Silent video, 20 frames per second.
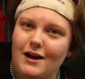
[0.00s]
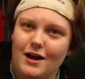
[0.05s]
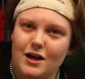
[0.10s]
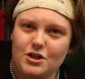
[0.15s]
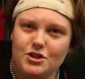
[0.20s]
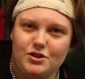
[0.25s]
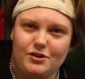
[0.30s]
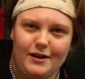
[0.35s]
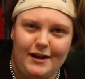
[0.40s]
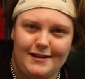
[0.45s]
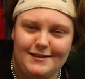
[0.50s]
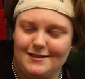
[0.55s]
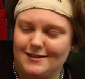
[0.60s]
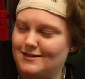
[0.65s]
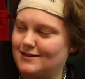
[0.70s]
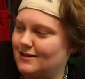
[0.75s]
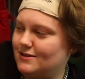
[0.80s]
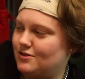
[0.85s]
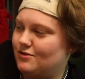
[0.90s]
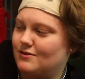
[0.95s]
I'll show you guys these,
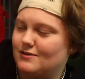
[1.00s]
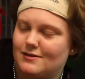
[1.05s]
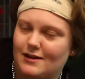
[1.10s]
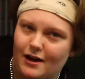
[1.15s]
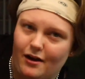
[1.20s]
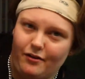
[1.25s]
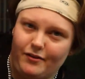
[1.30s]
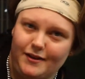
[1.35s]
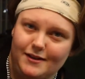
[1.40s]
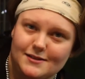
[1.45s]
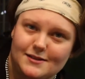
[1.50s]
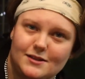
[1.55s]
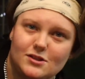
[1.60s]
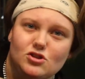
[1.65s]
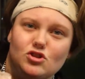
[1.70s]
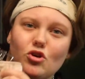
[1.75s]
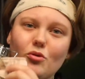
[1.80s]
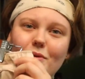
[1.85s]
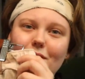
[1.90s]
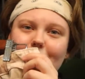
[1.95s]
because you can style these in
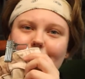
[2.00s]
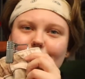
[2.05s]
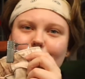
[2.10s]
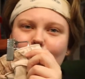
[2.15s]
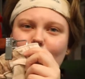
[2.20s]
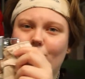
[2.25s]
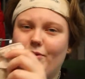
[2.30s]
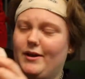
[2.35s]
so many different